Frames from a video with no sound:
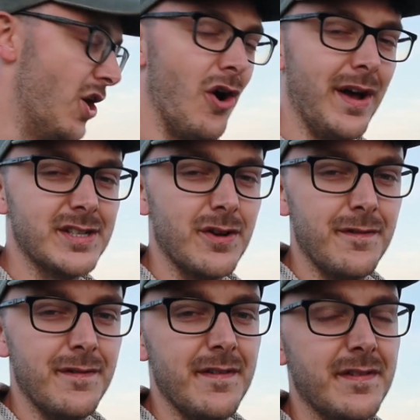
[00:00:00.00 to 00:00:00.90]

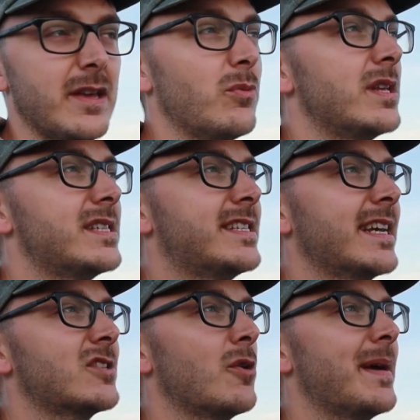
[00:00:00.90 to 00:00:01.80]
ISO 50 with a
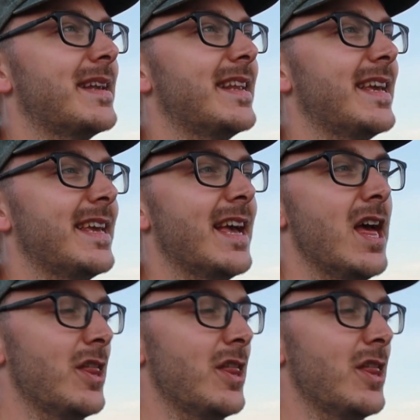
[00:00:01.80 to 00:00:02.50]
6-stop ND,